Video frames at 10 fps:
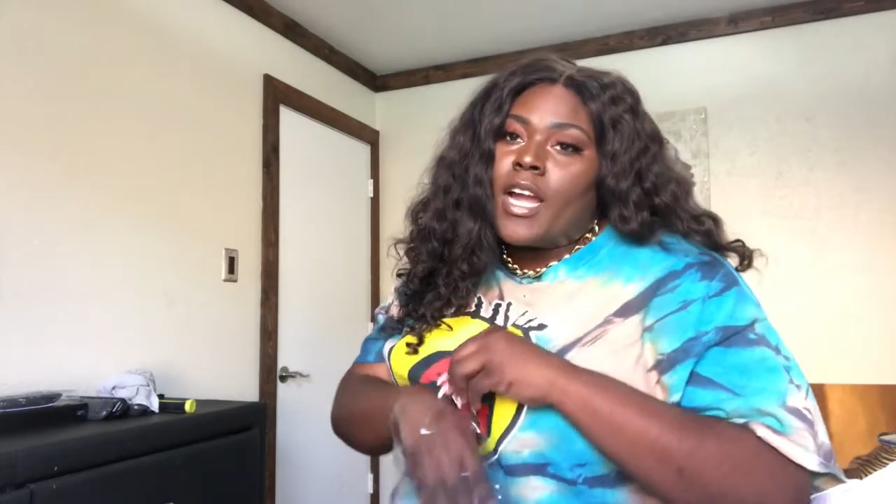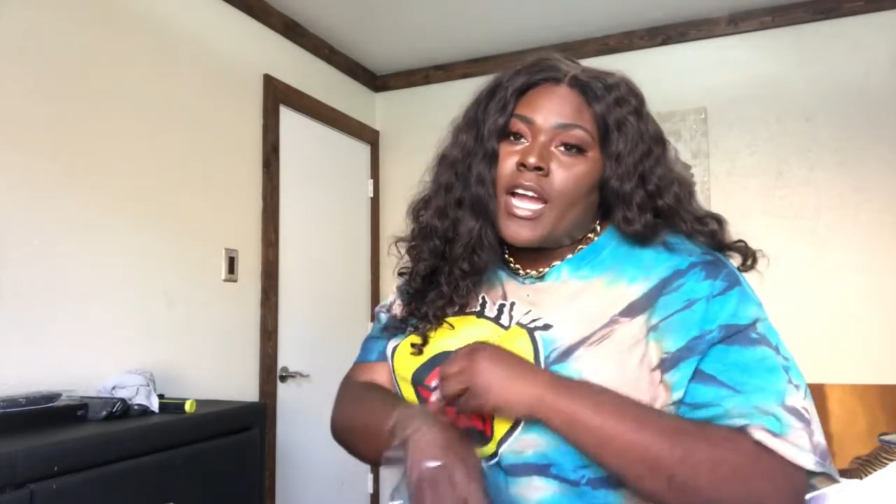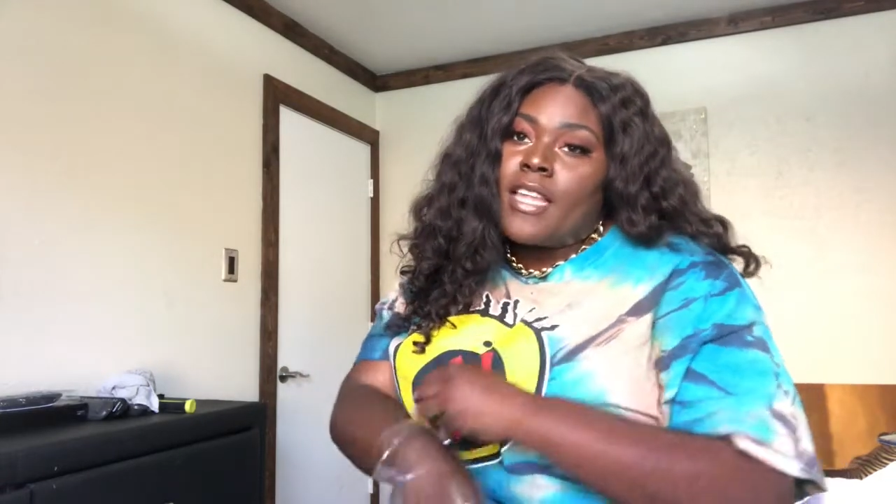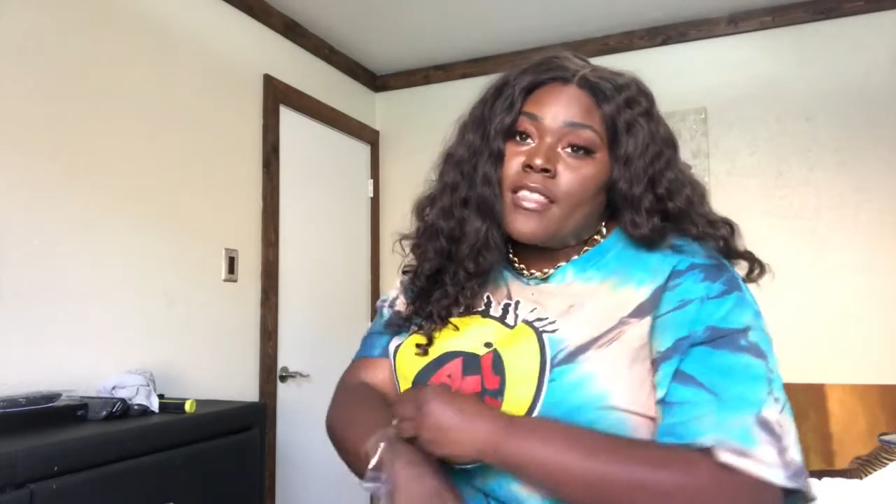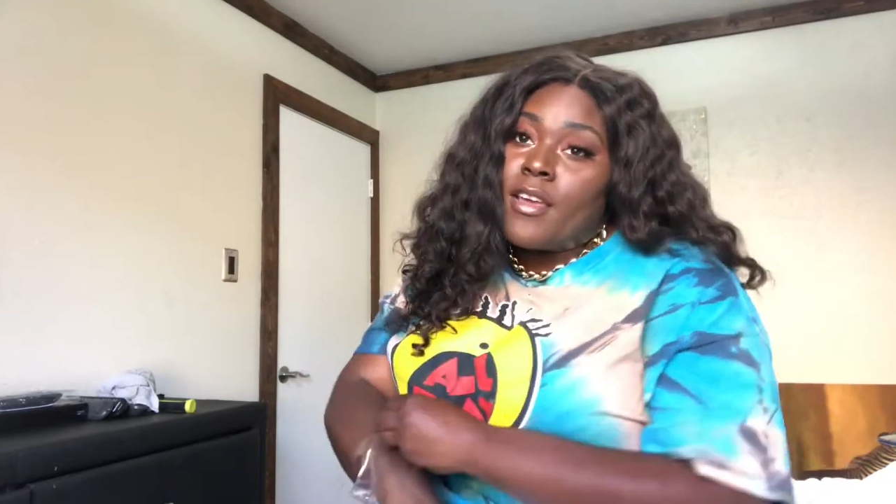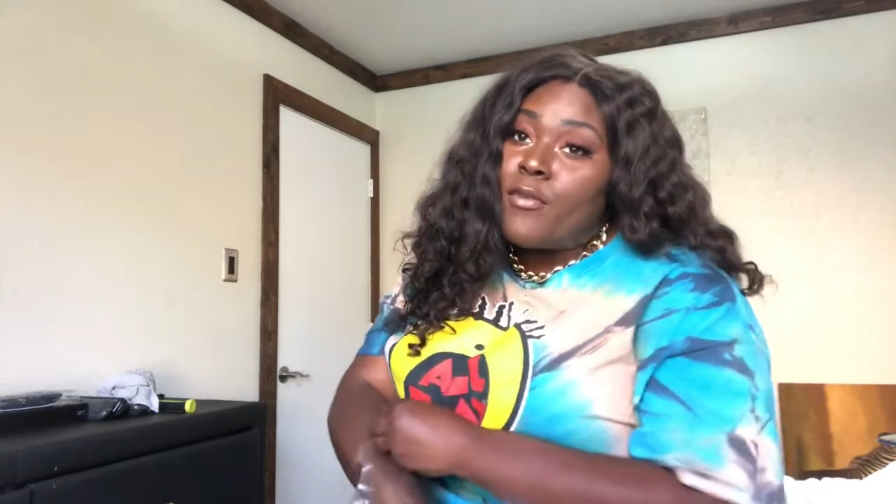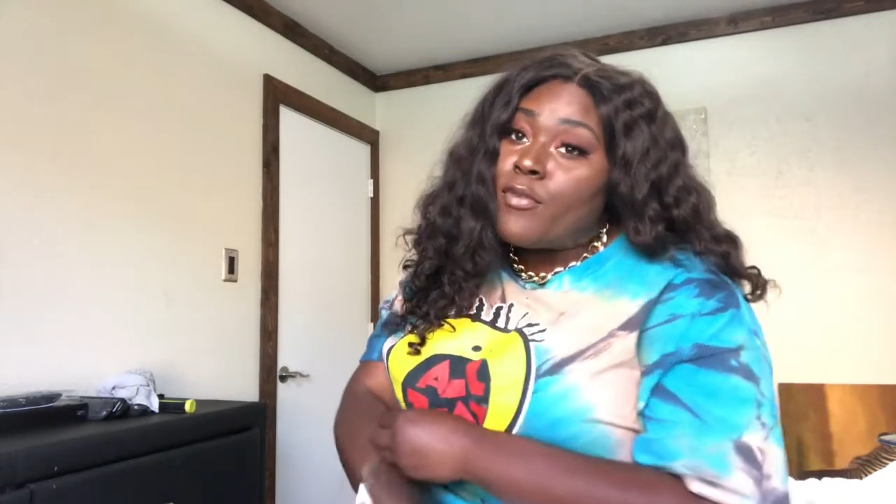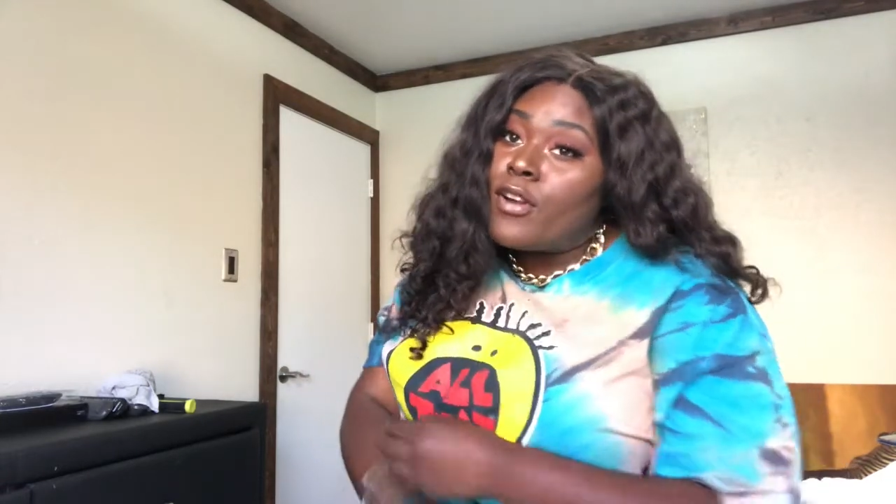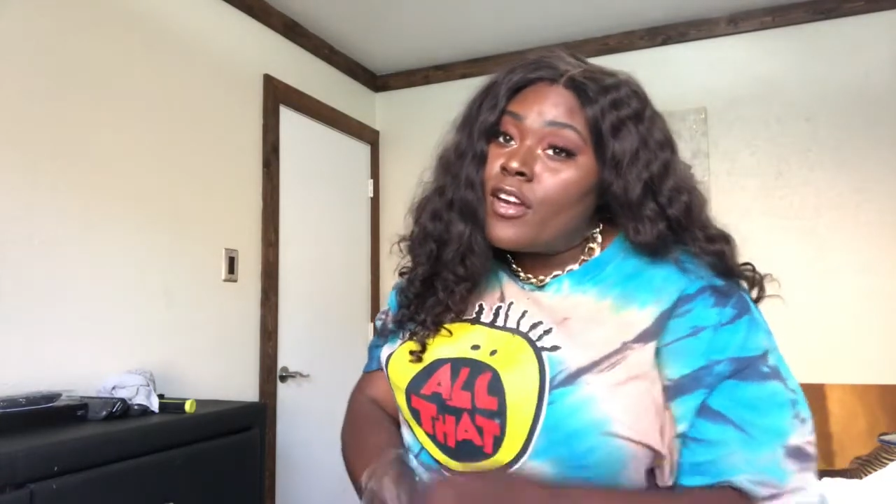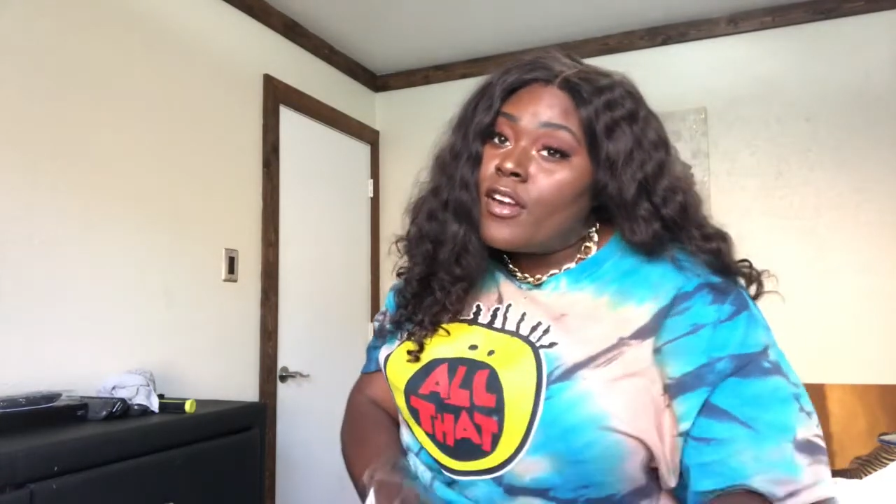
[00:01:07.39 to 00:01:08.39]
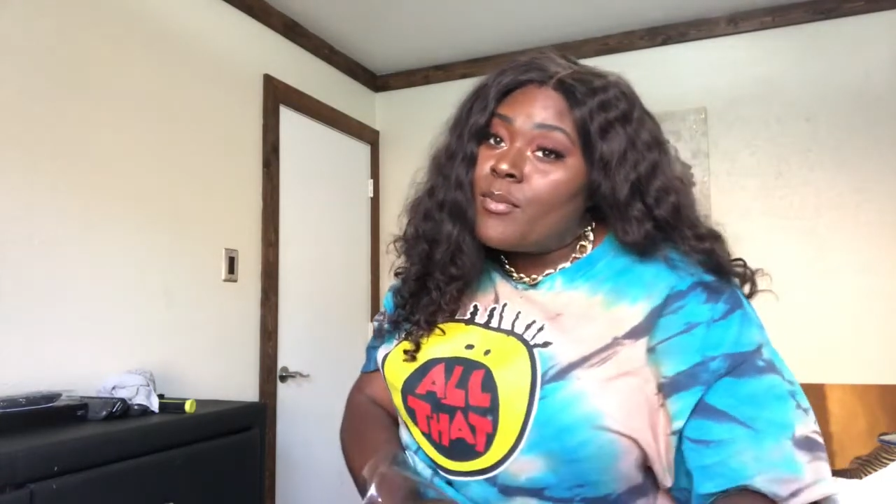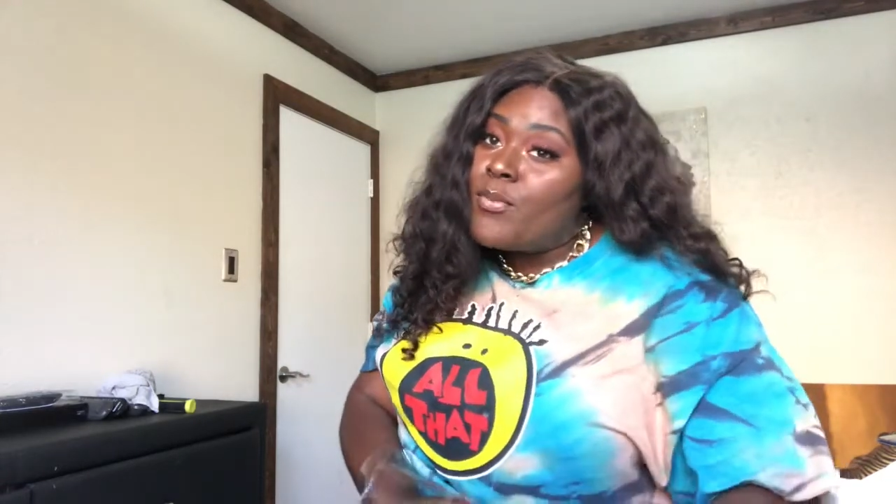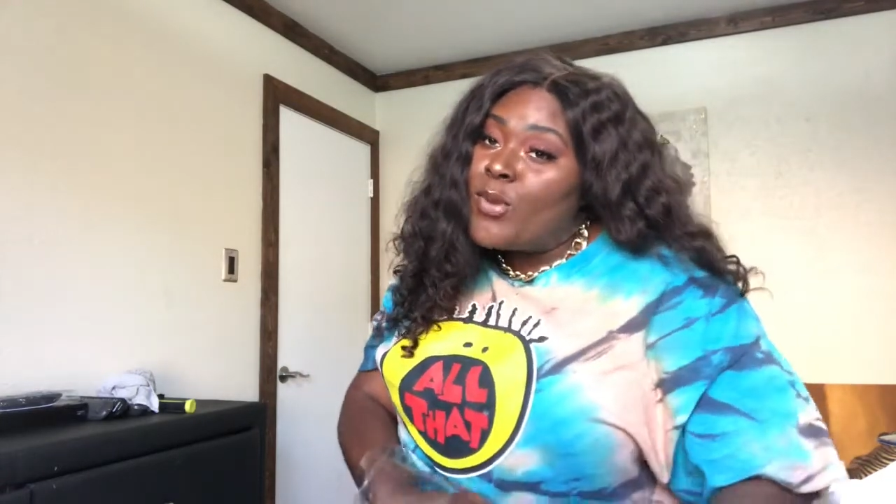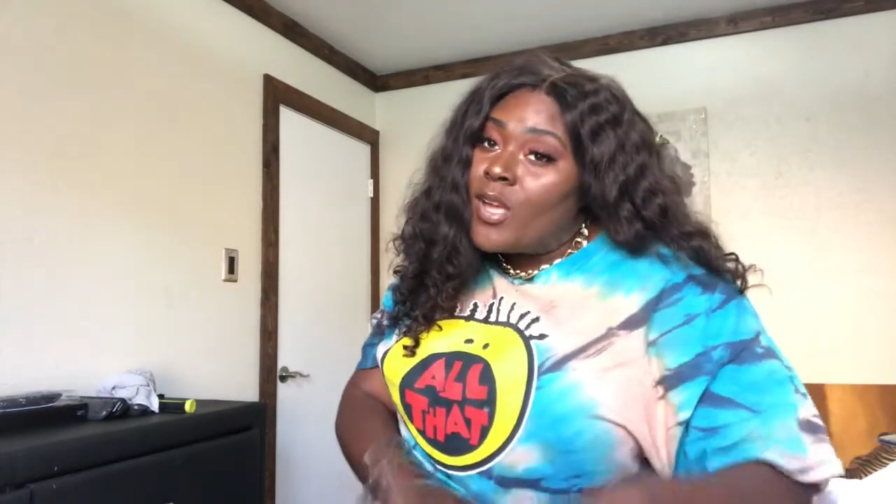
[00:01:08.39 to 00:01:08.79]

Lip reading: I got that from,